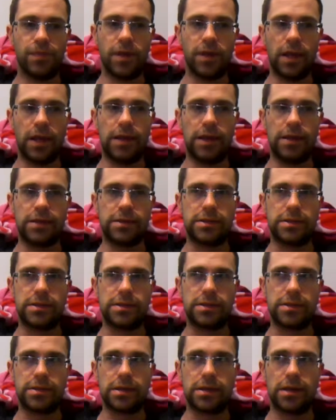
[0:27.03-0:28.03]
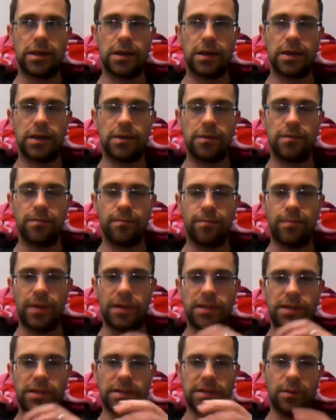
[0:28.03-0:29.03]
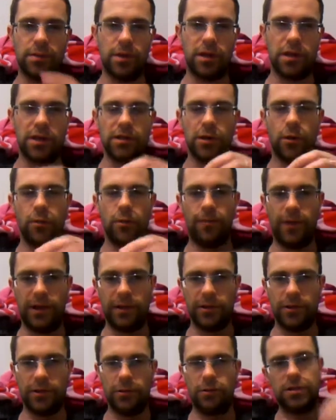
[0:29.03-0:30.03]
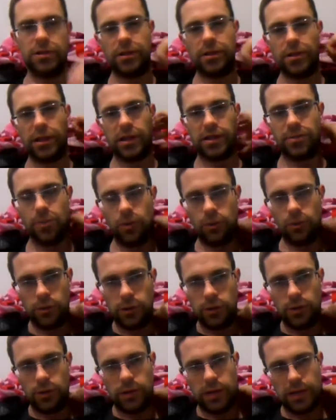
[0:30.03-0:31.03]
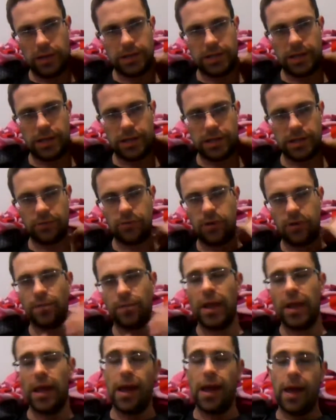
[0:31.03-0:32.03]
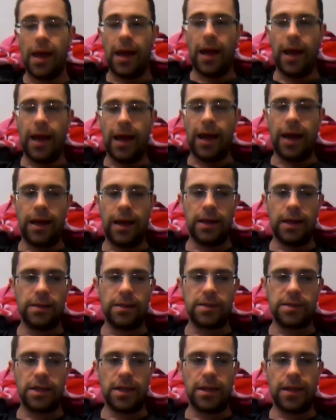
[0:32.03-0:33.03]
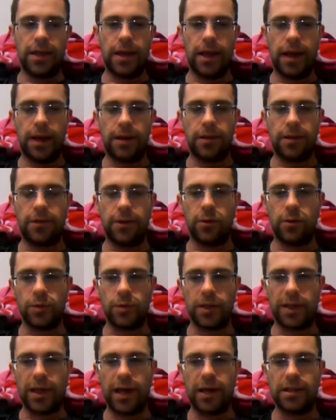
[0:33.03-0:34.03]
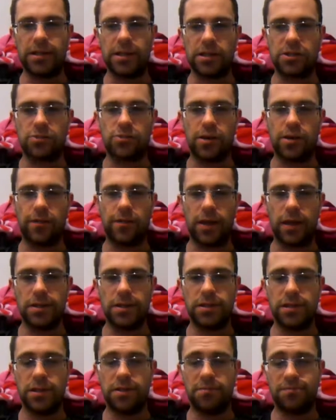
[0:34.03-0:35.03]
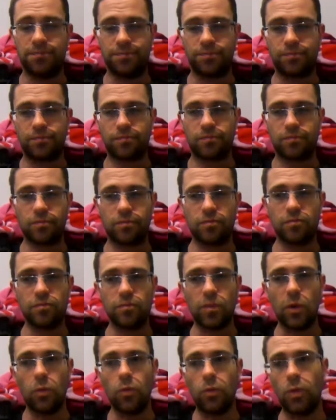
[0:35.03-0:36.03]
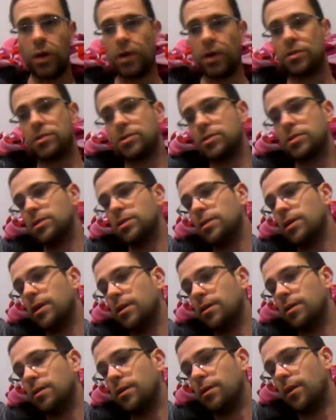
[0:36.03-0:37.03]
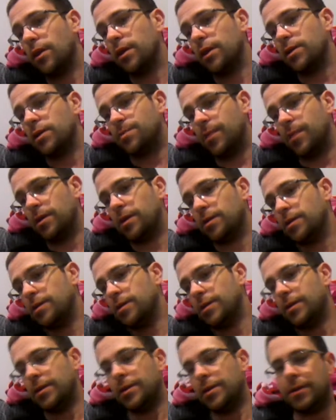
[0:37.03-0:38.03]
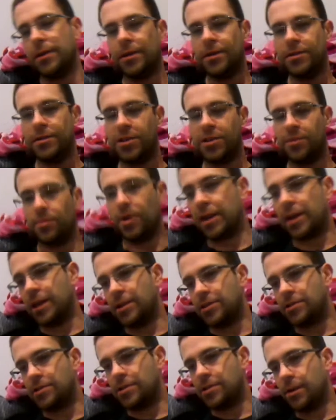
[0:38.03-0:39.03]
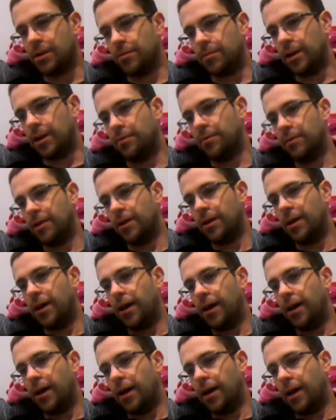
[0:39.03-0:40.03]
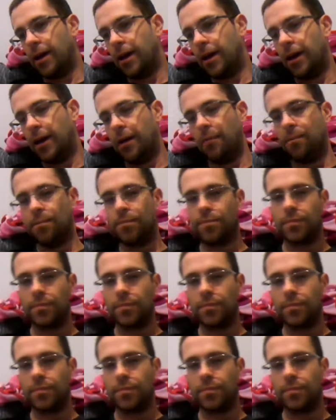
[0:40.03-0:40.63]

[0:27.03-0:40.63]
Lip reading: it's basically somewhere you can hold venues in like small units, etc. And they had a thing called the cat extravaganza, which, oh hello Spark, so my cat's just come down, um,